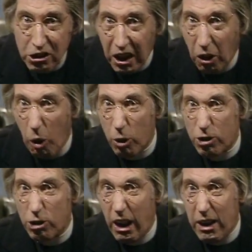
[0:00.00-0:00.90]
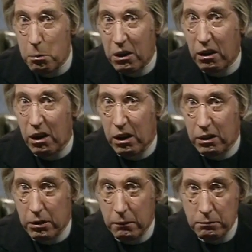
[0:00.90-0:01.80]
take old Sandy
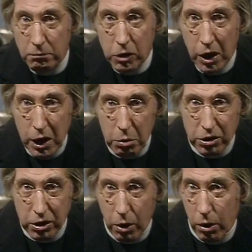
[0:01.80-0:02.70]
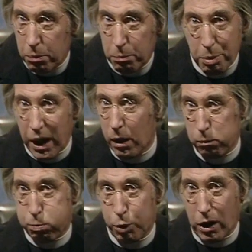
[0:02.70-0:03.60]
McCulloch. He was our
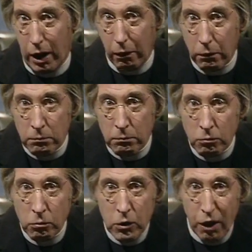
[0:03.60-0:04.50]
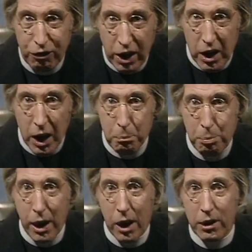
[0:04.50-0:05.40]
bell puller. A finer
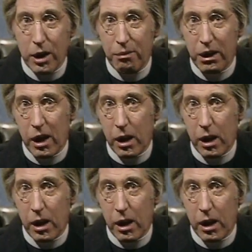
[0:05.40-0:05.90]
bell you never